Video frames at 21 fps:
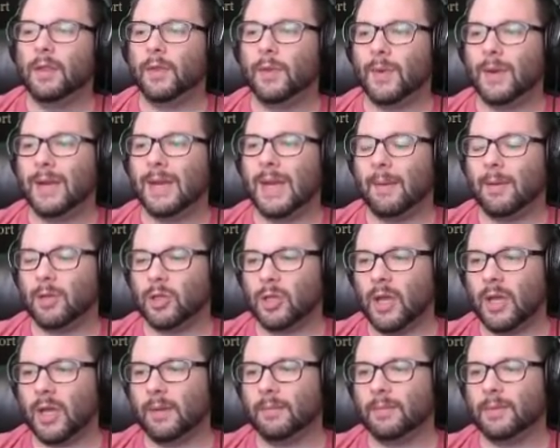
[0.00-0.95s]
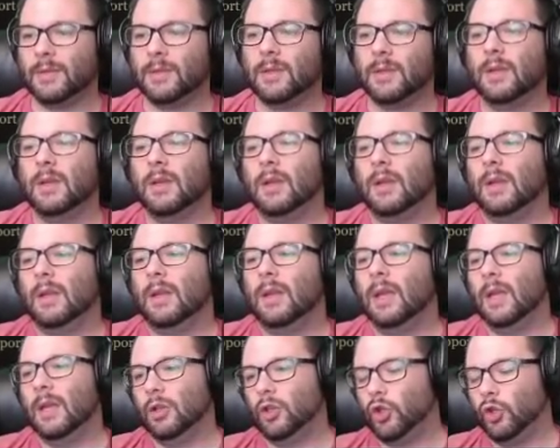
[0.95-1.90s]
3 damage items
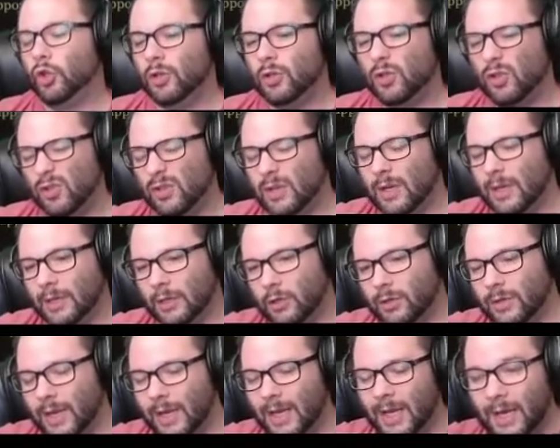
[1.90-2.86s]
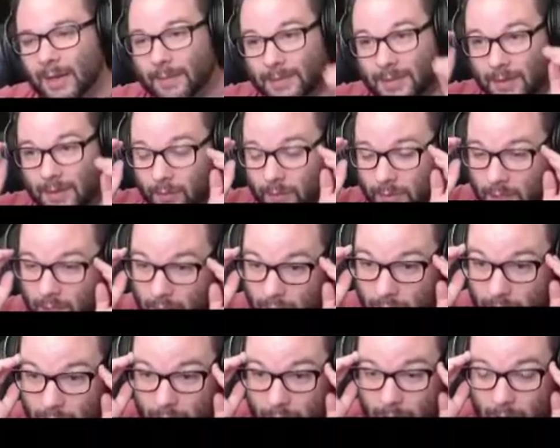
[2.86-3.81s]
and two tank items, without
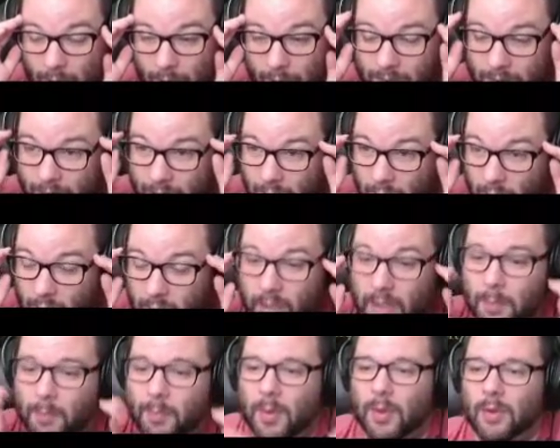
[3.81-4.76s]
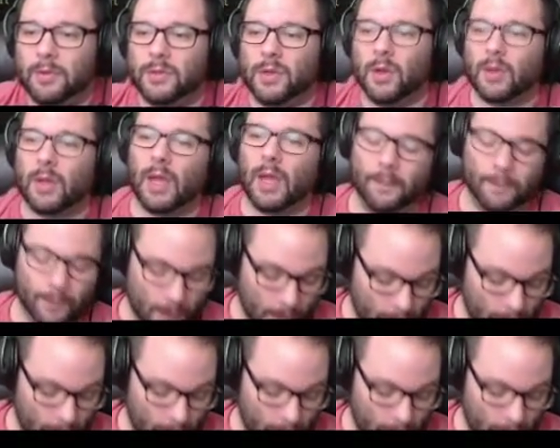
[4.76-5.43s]
obviously not including the boots. Okay,